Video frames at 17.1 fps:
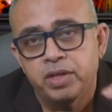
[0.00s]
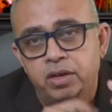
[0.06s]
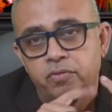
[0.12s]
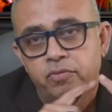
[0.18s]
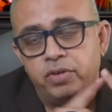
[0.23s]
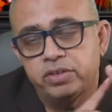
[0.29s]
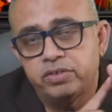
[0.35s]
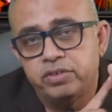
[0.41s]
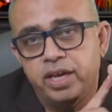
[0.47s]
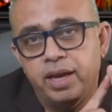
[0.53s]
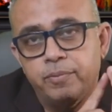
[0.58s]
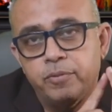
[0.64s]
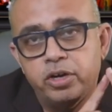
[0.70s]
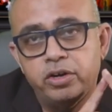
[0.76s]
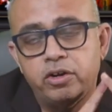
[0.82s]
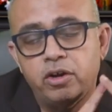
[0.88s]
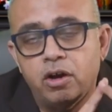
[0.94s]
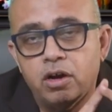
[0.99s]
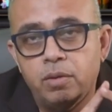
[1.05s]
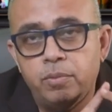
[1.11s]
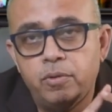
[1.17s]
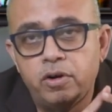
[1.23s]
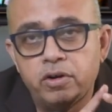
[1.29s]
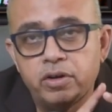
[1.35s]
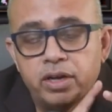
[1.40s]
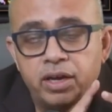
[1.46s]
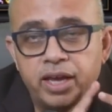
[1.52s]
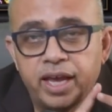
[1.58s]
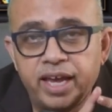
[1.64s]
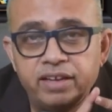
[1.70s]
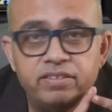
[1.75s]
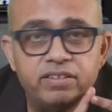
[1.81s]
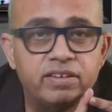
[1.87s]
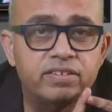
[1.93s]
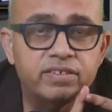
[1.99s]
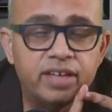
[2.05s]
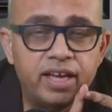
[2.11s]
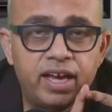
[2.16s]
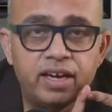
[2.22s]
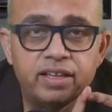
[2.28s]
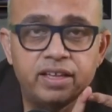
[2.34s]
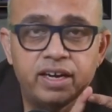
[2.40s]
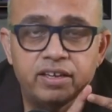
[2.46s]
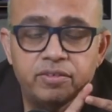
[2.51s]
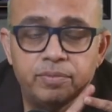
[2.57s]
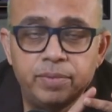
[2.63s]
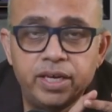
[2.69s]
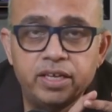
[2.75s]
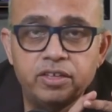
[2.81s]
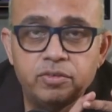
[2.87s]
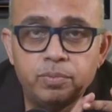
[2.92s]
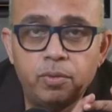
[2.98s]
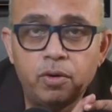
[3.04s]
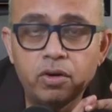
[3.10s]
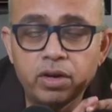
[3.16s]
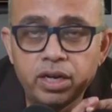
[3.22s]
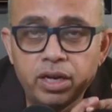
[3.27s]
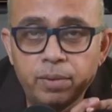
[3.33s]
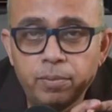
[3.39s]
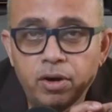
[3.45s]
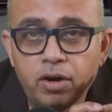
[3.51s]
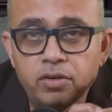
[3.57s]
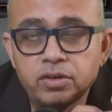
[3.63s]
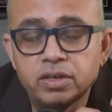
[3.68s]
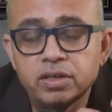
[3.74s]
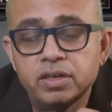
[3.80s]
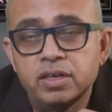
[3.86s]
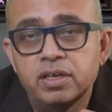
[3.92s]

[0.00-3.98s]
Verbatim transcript: First thing, I'm going to talk about a cancer scare that's being spoken about